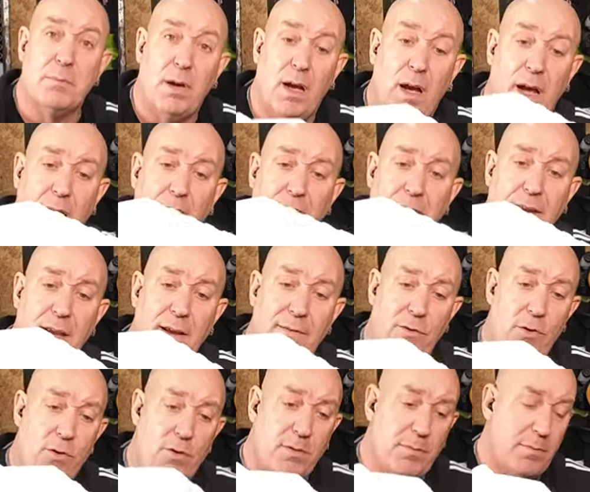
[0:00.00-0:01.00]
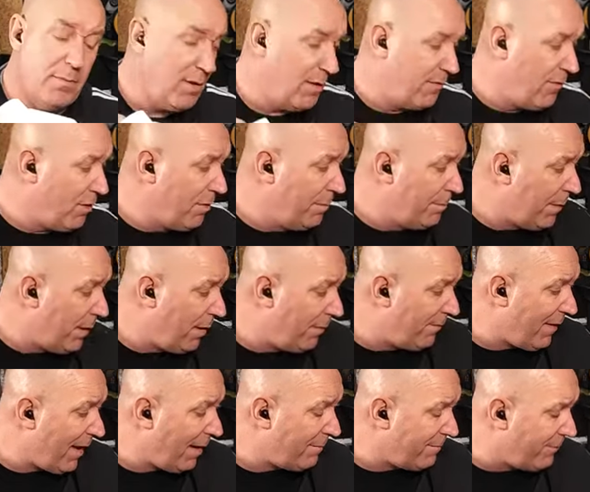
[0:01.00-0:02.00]
And if you can burn
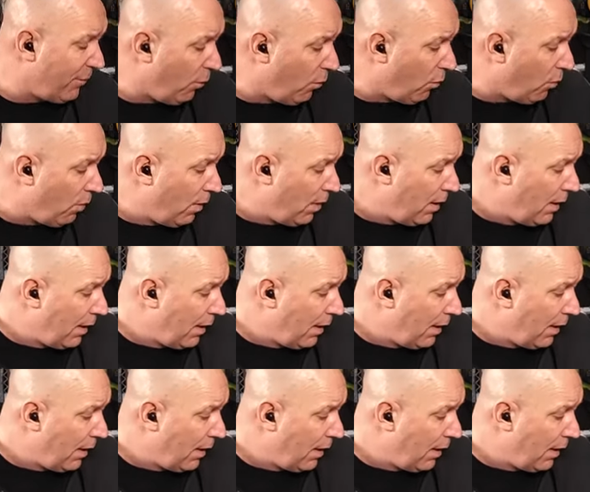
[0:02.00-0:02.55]
that for